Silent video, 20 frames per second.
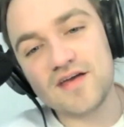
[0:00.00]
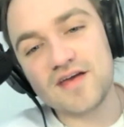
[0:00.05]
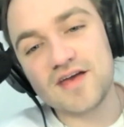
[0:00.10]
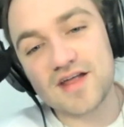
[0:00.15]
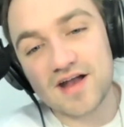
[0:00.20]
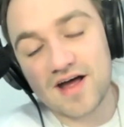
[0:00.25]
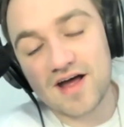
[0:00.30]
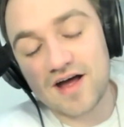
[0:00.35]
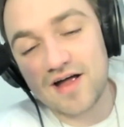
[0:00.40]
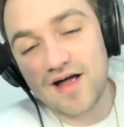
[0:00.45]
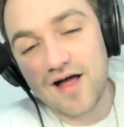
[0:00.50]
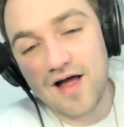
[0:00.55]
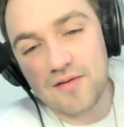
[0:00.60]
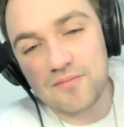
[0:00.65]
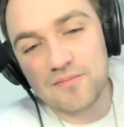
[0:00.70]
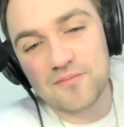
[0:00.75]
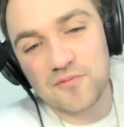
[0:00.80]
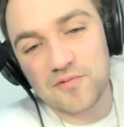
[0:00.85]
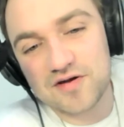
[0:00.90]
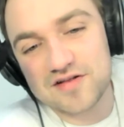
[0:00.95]
And I
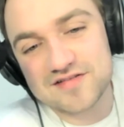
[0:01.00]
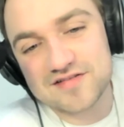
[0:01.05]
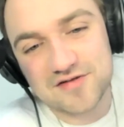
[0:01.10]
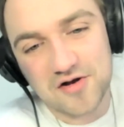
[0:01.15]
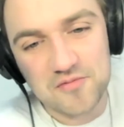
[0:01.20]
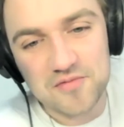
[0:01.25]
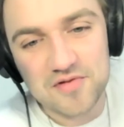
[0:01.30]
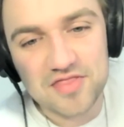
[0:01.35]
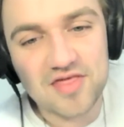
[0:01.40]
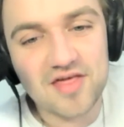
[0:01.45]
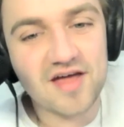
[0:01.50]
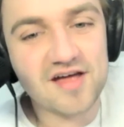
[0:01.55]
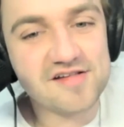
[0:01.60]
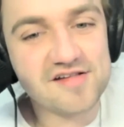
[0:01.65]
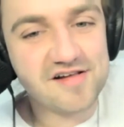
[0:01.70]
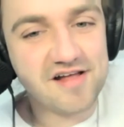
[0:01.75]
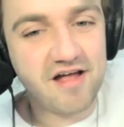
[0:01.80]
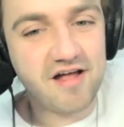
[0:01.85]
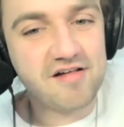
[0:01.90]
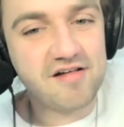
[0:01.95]
want to start with
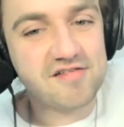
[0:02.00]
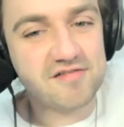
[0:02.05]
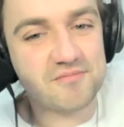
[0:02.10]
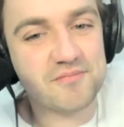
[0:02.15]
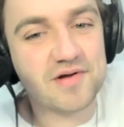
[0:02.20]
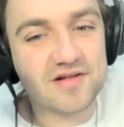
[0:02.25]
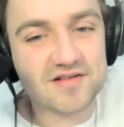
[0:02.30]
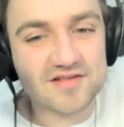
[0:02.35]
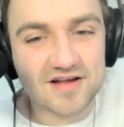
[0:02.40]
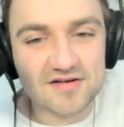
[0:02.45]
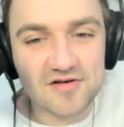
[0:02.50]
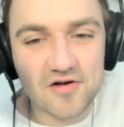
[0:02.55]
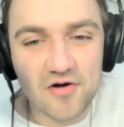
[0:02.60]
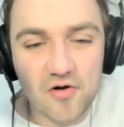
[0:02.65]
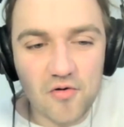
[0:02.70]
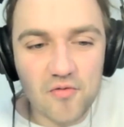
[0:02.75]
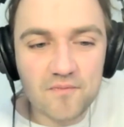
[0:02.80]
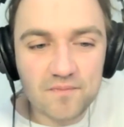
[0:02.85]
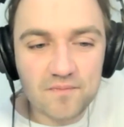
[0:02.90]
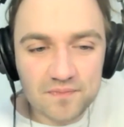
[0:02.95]
education because I
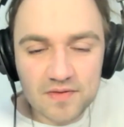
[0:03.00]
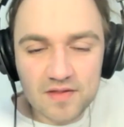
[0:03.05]
know